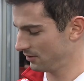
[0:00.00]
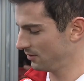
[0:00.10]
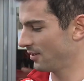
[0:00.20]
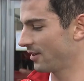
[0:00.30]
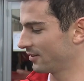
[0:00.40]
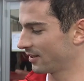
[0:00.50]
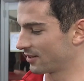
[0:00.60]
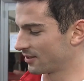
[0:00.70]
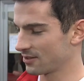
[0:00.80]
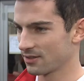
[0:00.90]
Yeah, like
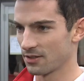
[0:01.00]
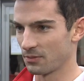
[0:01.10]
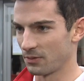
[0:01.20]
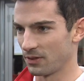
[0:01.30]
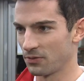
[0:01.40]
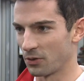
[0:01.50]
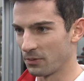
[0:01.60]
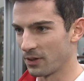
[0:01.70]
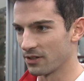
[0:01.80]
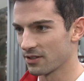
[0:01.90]
this. So maybe 40
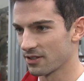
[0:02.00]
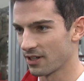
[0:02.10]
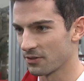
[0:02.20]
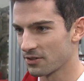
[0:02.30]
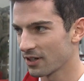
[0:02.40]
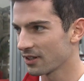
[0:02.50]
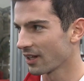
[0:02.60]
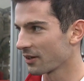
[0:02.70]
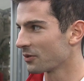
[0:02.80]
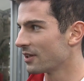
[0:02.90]
pages. And I was trying to
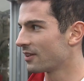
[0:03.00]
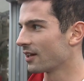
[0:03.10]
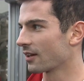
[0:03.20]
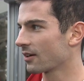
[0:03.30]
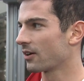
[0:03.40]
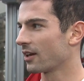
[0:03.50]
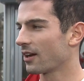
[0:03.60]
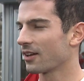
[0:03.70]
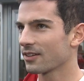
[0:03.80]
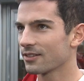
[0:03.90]
rethink. Right,
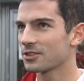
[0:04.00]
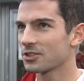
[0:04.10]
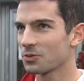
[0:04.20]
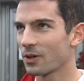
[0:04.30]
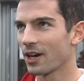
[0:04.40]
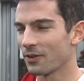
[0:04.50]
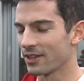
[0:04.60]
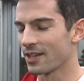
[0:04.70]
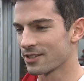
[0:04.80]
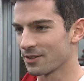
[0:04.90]
I swear I read
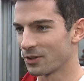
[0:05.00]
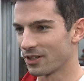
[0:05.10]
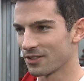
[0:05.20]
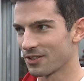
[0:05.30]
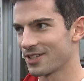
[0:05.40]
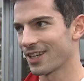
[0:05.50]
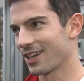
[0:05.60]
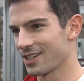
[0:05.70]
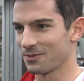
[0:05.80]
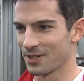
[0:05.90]
that somewhere, so I was second
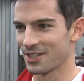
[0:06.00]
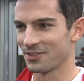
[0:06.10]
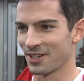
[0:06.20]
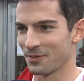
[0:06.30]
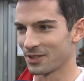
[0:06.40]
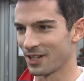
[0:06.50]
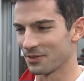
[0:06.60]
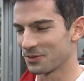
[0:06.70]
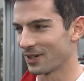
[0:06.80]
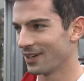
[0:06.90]
guessing myself a couple
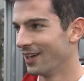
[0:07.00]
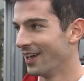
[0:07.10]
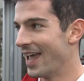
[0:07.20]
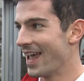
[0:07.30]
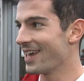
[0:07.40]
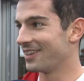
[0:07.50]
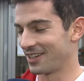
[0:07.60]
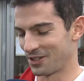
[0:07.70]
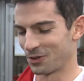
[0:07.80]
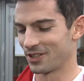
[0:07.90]
times. But in the
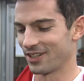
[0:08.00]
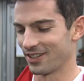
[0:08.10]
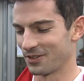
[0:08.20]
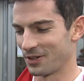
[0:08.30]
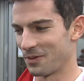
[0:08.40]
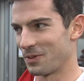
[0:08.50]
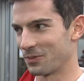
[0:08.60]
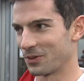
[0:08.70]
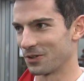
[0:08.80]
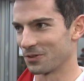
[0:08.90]
end, it worked out, and we had a pit
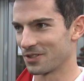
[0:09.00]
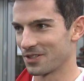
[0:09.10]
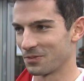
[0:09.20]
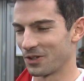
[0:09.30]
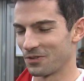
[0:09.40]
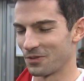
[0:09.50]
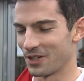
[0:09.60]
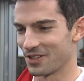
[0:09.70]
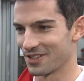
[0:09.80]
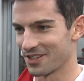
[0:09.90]
board with some more
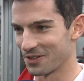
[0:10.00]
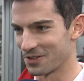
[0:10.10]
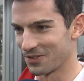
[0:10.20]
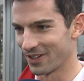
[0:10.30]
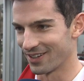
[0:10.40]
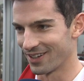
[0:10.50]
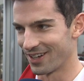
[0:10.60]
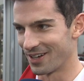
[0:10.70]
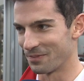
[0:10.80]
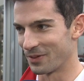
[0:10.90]
information, so it was fine.
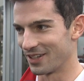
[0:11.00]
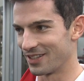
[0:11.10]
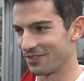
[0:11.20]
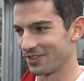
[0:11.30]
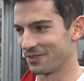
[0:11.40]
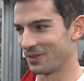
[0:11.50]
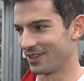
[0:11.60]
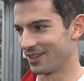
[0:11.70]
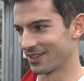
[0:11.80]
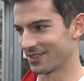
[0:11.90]
But it definitely
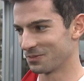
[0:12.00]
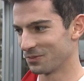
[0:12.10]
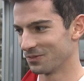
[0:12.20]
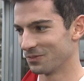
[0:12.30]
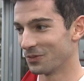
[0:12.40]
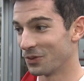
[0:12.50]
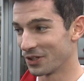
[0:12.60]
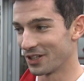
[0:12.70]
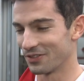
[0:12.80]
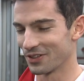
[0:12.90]
made things more
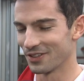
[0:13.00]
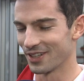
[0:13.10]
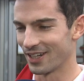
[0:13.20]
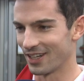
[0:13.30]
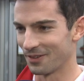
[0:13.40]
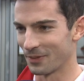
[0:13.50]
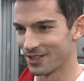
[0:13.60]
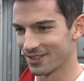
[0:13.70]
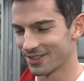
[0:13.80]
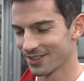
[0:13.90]
difficult than I had imagined.